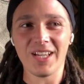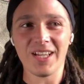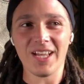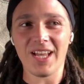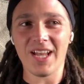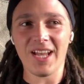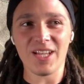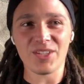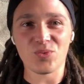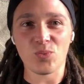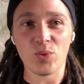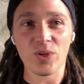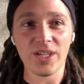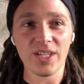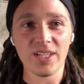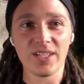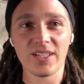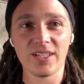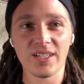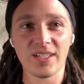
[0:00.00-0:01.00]
as
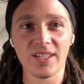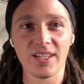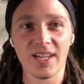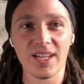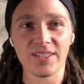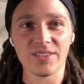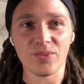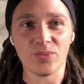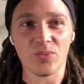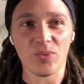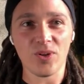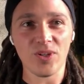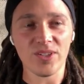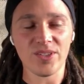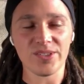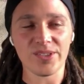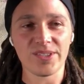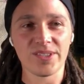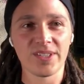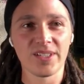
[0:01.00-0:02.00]
weird as it
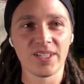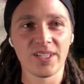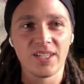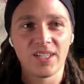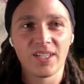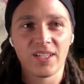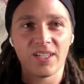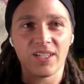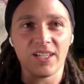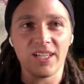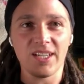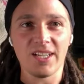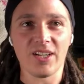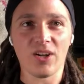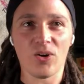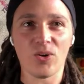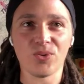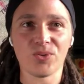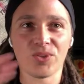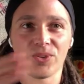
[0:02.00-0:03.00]
was, it
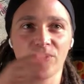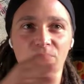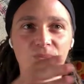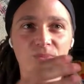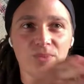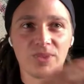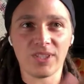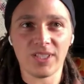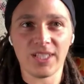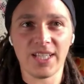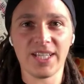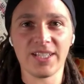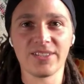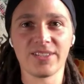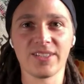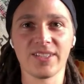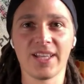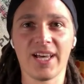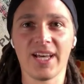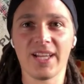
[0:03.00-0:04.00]
also led
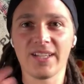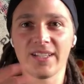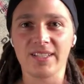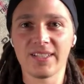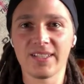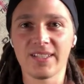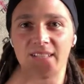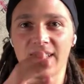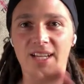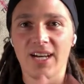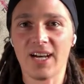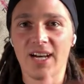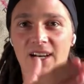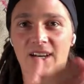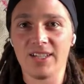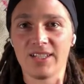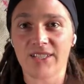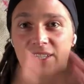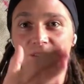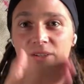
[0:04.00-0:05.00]
to that,
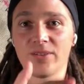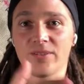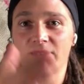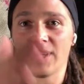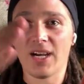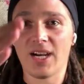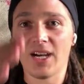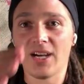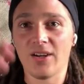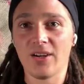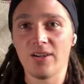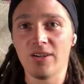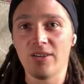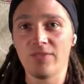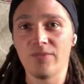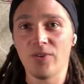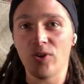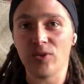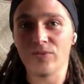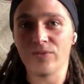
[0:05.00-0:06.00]
you know, our
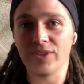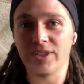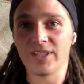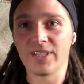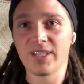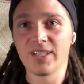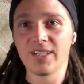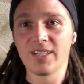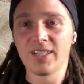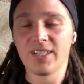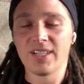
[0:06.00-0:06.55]
evolving